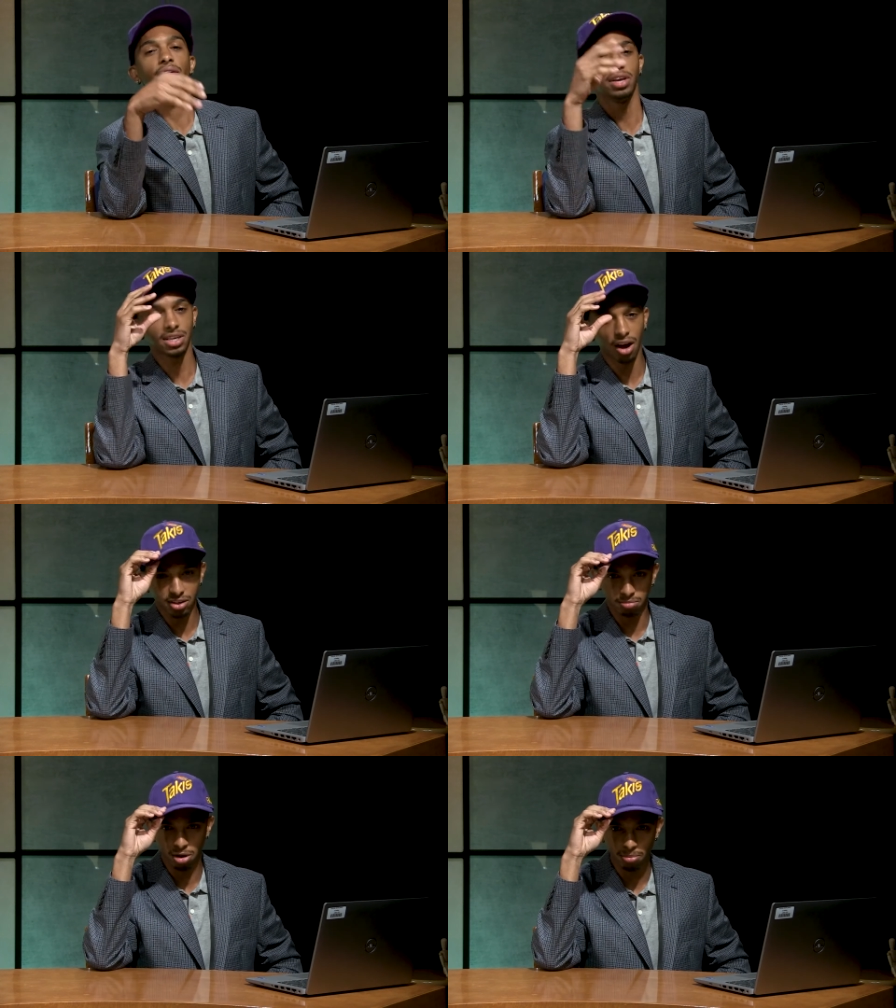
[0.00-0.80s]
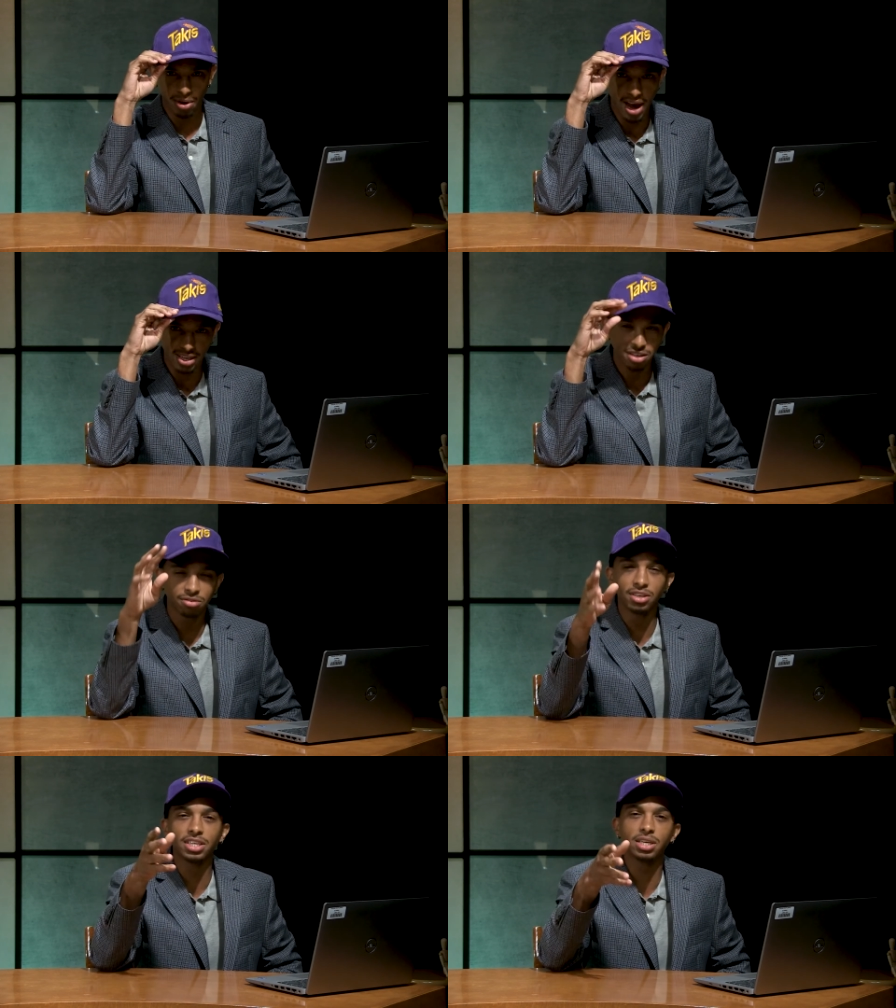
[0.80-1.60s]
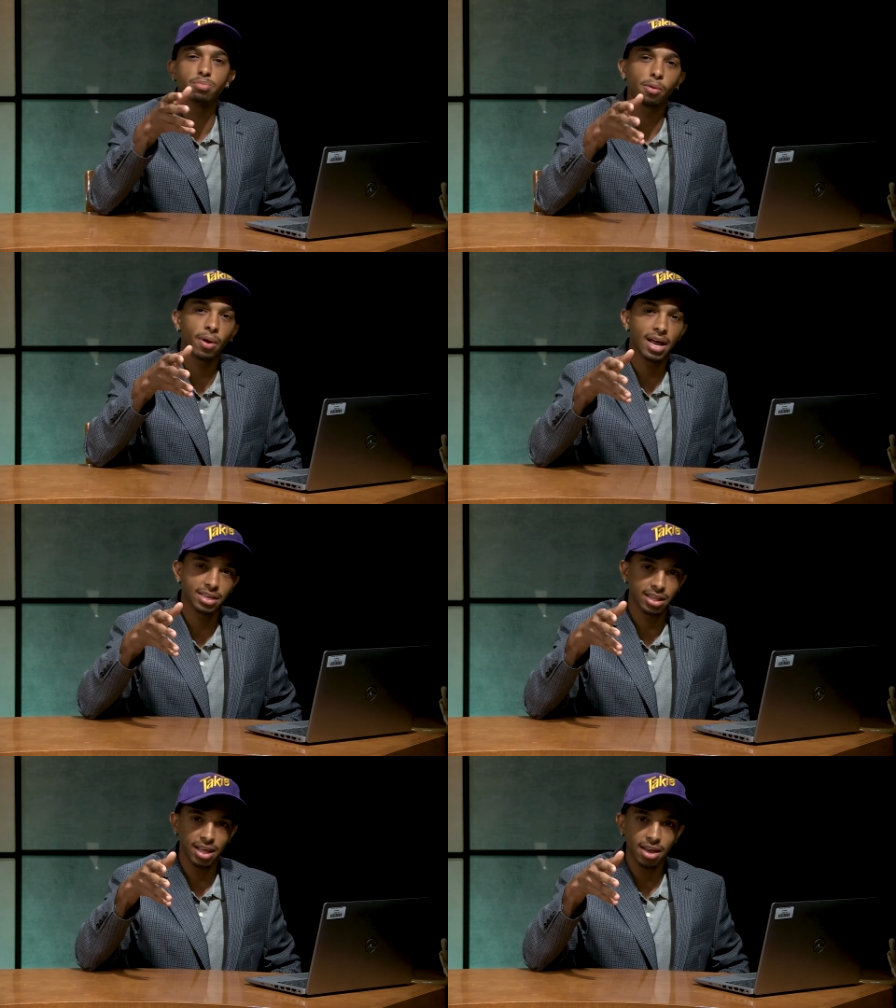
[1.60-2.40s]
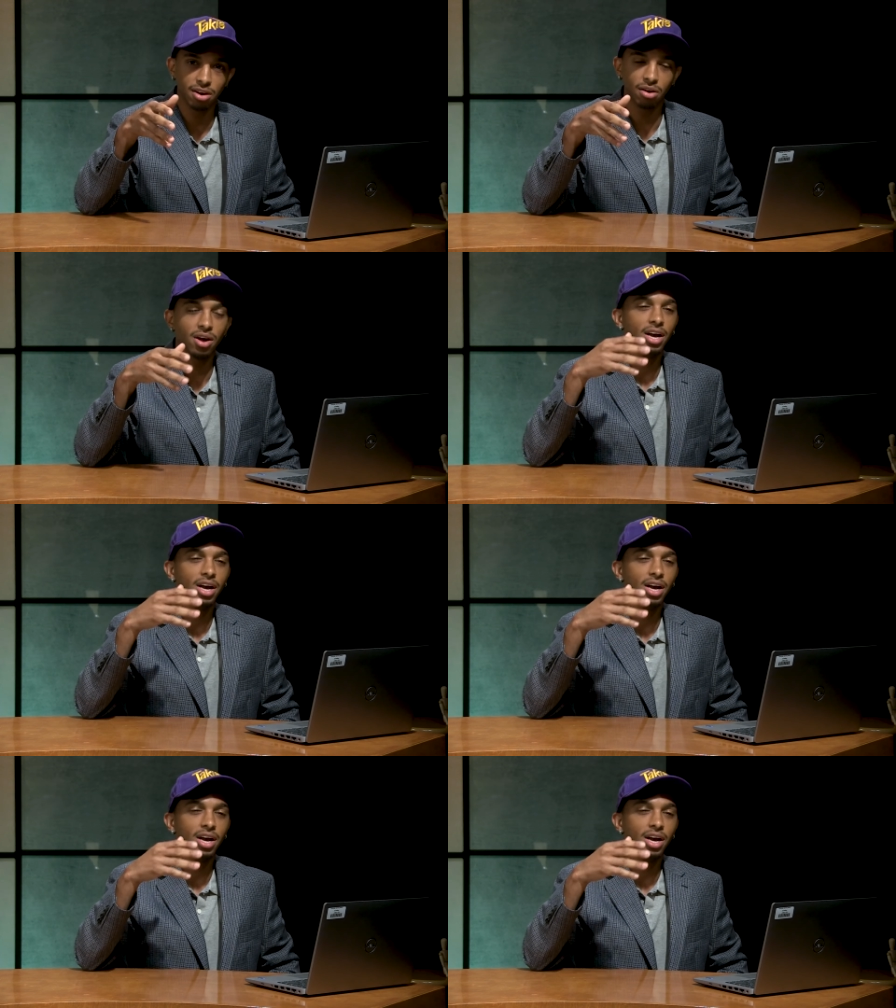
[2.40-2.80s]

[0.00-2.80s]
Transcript: these awesome purple hats. You don't really see purple hats like that, you know.